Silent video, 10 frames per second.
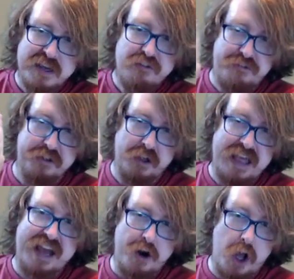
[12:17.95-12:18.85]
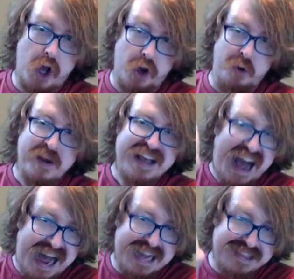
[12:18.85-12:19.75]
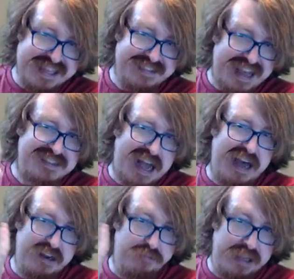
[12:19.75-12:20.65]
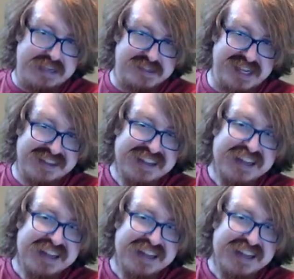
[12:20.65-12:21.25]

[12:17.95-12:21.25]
for the letter O. I think that's kind of lazy.